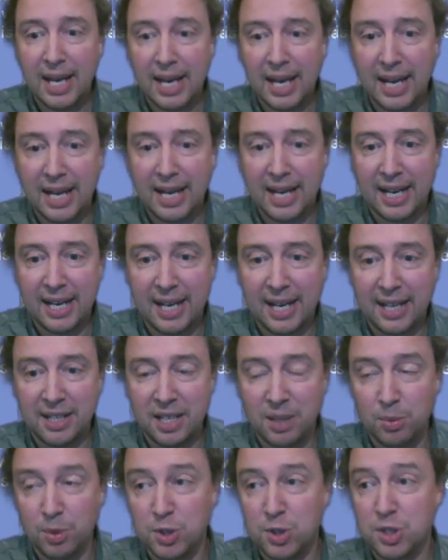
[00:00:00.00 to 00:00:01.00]
and
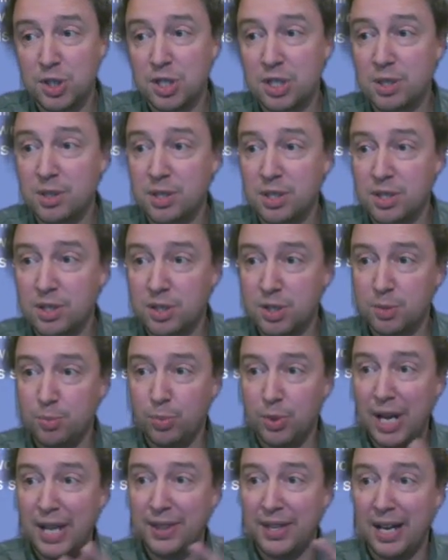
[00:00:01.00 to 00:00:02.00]
they would
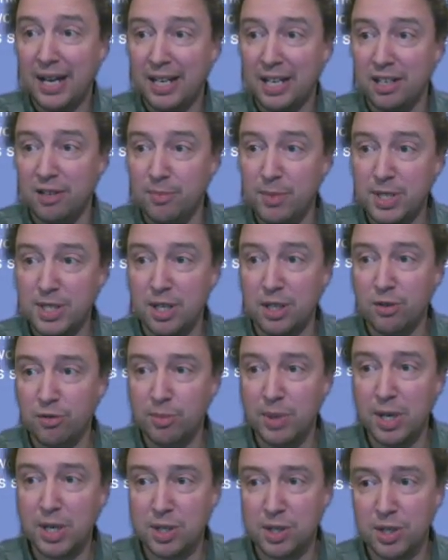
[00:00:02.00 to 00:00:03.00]
spread that kind of
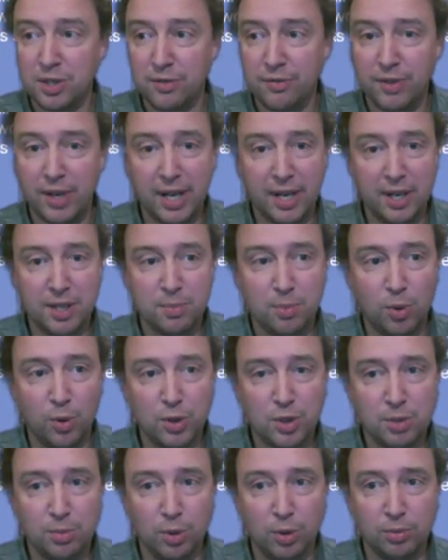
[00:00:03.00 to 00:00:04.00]
misinformation as far as
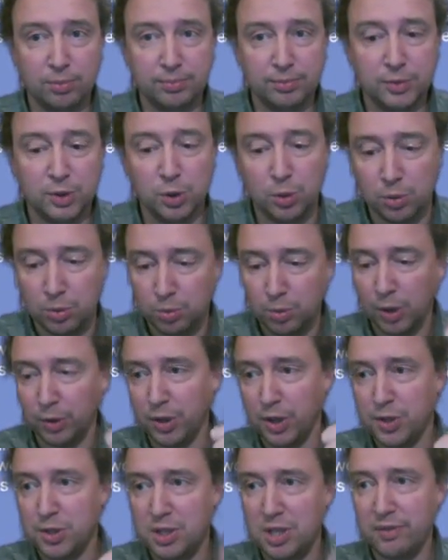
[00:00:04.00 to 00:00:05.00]
possible. So well
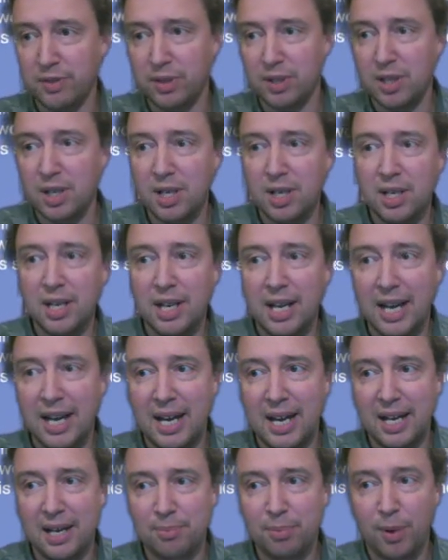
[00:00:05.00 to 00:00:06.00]
done, Stephen.
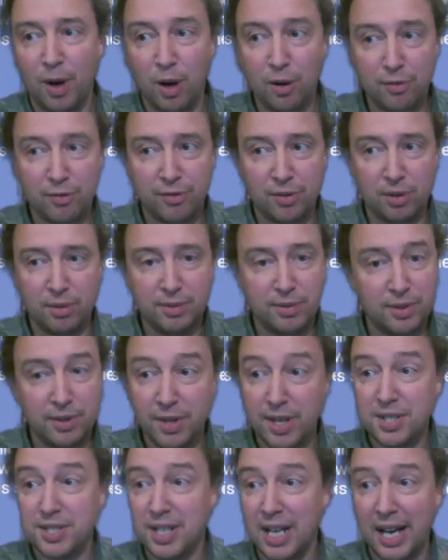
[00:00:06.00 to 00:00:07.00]
Apart from
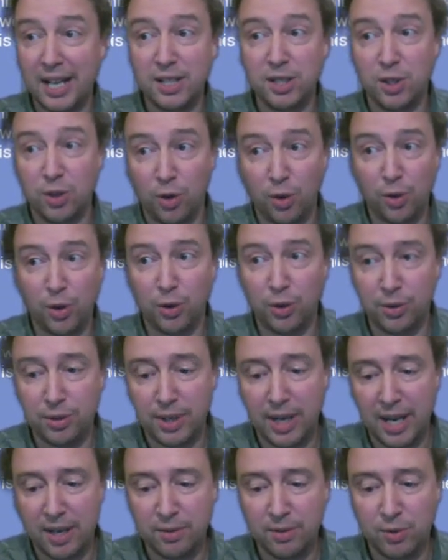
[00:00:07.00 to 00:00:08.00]
this and your other
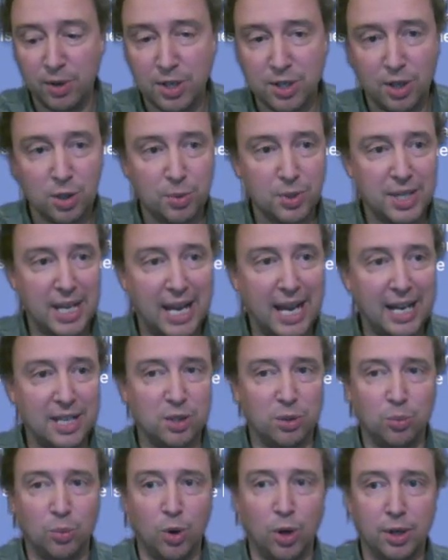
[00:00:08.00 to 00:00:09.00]
research was
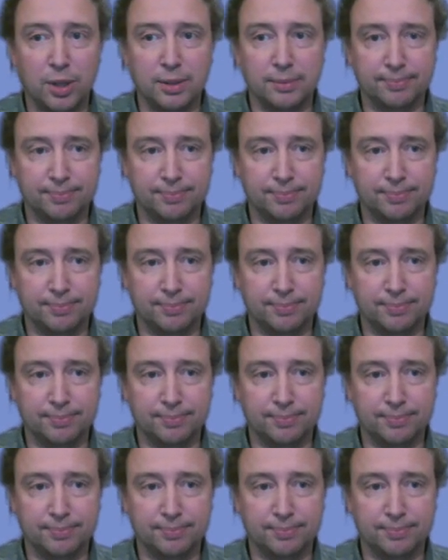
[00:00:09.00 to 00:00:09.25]
excellent work.